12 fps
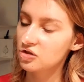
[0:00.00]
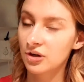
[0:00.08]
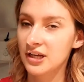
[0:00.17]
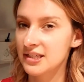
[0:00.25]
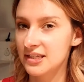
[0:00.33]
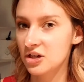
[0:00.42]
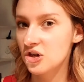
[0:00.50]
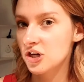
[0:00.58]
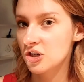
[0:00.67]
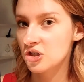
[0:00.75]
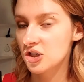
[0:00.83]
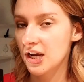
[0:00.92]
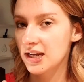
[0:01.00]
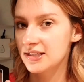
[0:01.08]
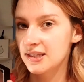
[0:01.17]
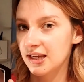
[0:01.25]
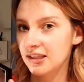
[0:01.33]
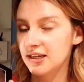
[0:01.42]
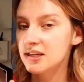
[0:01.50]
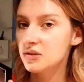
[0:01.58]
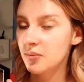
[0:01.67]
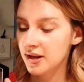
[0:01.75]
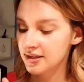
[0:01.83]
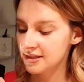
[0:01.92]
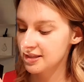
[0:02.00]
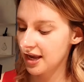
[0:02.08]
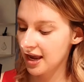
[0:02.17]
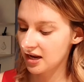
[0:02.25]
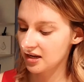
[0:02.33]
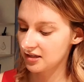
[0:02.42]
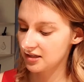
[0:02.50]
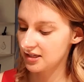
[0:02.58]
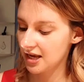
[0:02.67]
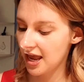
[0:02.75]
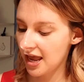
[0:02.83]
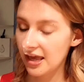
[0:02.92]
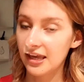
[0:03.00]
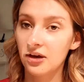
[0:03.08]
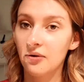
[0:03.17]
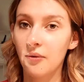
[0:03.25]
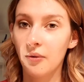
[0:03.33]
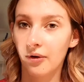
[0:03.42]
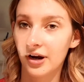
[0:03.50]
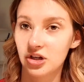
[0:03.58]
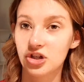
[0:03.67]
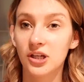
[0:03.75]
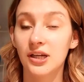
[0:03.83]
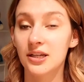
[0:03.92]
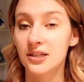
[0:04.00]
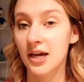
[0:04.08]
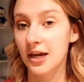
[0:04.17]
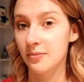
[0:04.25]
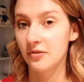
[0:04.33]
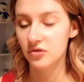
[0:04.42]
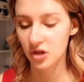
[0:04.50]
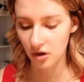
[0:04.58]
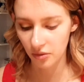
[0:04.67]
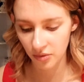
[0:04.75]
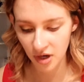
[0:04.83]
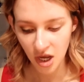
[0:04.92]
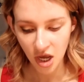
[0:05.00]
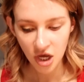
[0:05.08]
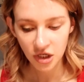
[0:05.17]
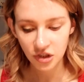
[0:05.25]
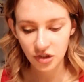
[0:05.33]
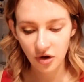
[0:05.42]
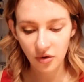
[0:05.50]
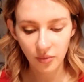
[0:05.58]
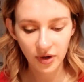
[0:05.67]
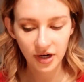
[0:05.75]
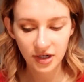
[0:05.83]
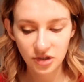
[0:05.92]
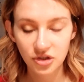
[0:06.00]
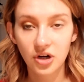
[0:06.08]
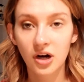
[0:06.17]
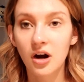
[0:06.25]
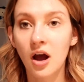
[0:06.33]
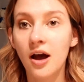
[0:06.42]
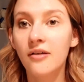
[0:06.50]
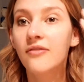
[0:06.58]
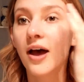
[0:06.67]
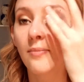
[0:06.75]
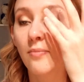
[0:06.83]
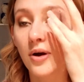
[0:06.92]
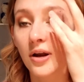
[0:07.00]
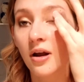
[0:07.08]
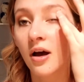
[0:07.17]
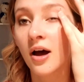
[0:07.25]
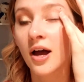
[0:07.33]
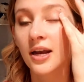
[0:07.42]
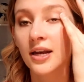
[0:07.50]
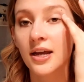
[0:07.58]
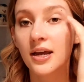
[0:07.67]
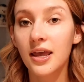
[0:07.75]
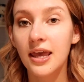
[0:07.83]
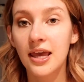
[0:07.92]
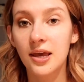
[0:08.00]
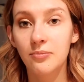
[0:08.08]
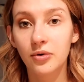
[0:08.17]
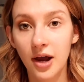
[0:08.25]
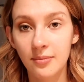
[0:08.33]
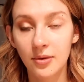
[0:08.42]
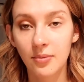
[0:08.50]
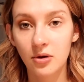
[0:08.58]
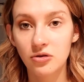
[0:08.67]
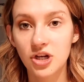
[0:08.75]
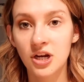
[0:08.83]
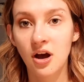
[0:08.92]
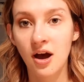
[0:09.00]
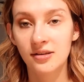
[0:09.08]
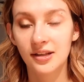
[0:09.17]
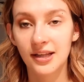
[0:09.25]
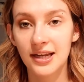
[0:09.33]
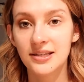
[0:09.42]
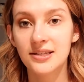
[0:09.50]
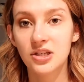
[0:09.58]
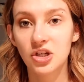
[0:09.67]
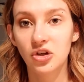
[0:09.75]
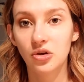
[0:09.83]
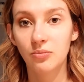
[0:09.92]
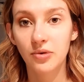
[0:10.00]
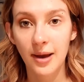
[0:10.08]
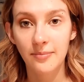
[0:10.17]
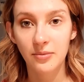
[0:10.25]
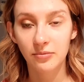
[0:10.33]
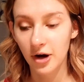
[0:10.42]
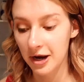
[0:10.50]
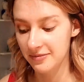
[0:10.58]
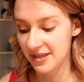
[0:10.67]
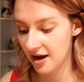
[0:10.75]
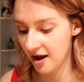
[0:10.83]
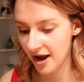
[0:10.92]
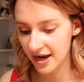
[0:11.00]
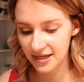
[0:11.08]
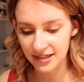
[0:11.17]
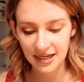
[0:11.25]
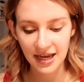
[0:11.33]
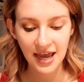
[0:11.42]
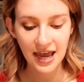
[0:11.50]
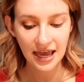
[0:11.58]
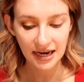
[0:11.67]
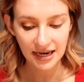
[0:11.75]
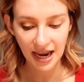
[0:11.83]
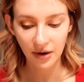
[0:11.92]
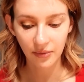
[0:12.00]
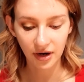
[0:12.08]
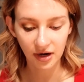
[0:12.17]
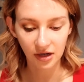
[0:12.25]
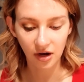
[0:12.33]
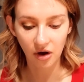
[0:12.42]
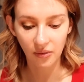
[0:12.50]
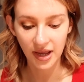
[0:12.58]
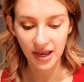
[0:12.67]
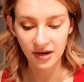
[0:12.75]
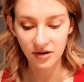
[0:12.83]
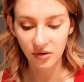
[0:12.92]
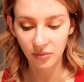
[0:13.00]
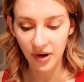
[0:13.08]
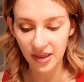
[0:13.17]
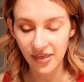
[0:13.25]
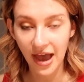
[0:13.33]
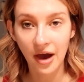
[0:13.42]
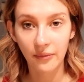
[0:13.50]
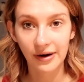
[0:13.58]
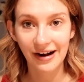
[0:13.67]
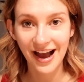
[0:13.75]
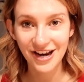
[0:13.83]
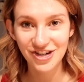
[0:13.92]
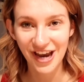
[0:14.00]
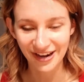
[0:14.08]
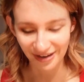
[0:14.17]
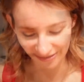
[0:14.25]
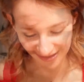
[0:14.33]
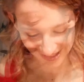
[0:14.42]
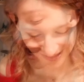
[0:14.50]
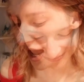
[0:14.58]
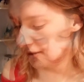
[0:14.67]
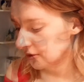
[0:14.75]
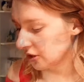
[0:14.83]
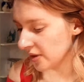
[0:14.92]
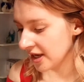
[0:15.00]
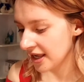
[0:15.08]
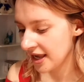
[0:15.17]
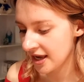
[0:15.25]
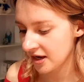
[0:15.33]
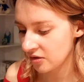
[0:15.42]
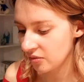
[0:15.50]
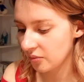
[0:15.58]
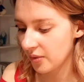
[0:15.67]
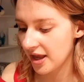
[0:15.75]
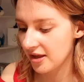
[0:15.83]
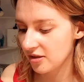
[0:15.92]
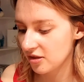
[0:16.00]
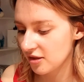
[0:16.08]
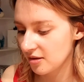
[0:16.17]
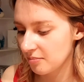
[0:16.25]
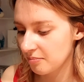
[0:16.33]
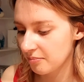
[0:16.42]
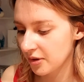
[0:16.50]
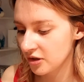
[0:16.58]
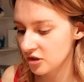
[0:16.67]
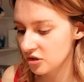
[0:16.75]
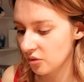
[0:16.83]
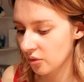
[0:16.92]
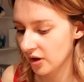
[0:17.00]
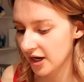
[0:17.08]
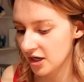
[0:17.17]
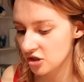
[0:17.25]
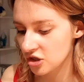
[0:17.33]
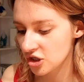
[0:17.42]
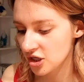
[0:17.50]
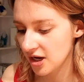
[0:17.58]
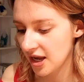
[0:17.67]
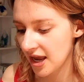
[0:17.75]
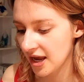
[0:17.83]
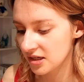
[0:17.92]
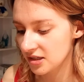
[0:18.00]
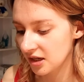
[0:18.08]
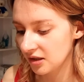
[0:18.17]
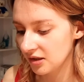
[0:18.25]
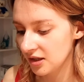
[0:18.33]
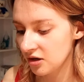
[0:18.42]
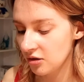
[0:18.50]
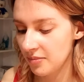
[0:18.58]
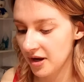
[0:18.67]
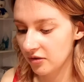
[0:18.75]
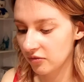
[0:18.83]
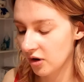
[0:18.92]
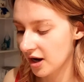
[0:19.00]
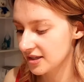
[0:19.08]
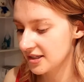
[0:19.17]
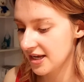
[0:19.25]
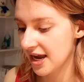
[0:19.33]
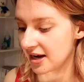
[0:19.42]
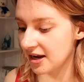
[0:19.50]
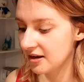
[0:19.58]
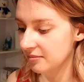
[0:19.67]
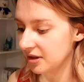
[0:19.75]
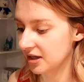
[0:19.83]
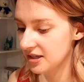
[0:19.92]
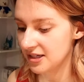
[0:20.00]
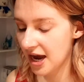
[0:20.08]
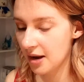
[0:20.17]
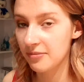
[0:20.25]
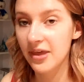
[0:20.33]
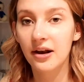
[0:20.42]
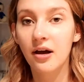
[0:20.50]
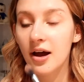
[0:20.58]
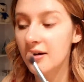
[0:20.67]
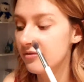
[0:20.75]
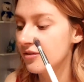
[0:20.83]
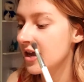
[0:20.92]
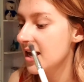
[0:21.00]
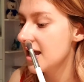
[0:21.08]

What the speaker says: transition shades like these ones, and a orangey type of tone. So we're going to start off, I put on a primer potion on the lids to prep and prime the eyes. Now we're going to go in with our eyeshadows. I'm going in with burnt orange and a little bit of raw sienna. I'm going to tap that off,